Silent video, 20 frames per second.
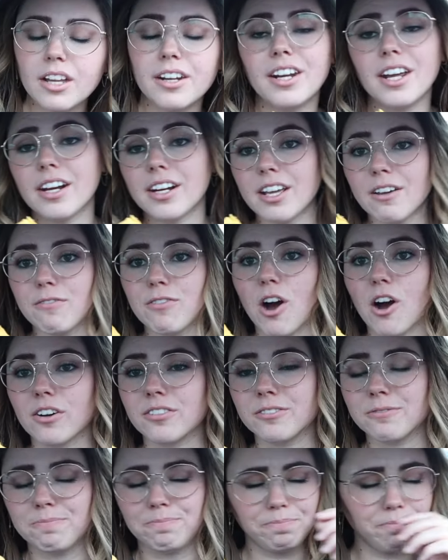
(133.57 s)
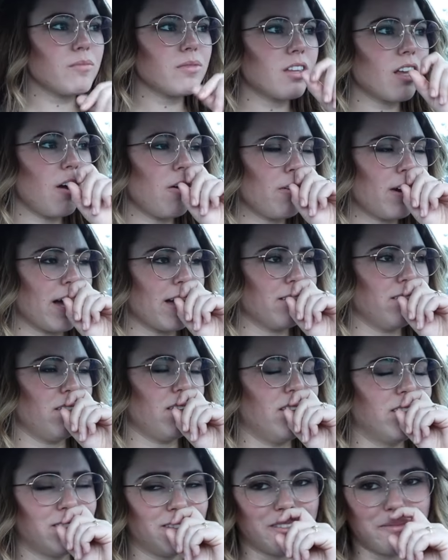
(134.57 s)
and he had a gift card. Okay,
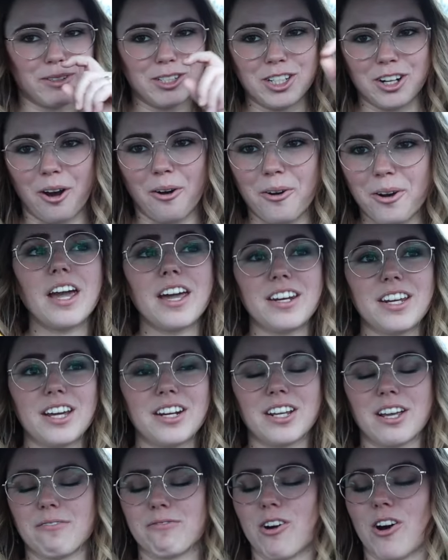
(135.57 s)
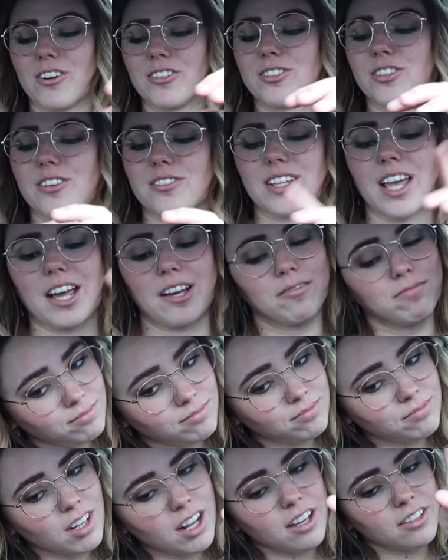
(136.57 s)
let me choke. And he had a gift card, so I was like,
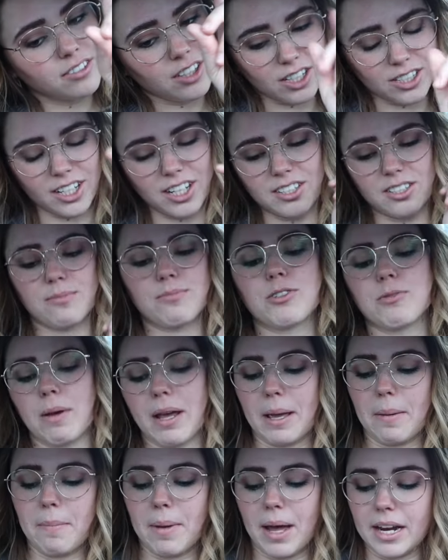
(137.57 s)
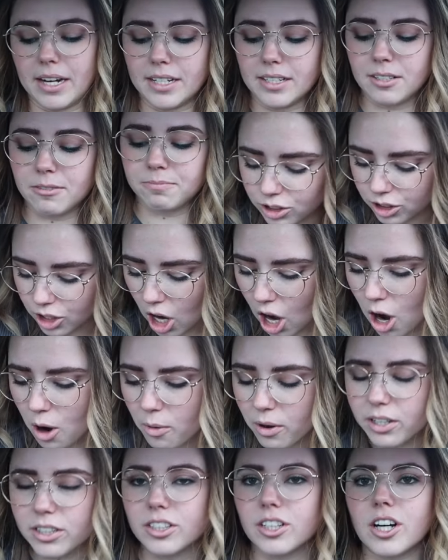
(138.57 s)
let's get some Jamaican patties.
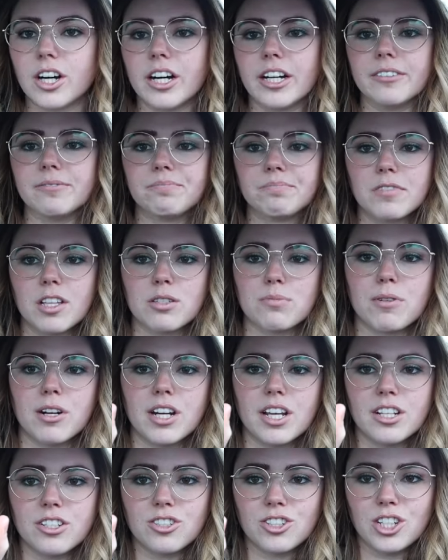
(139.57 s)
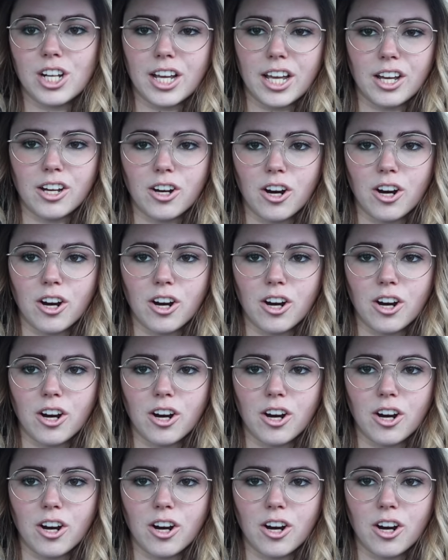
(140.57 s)
So good. This one is chicken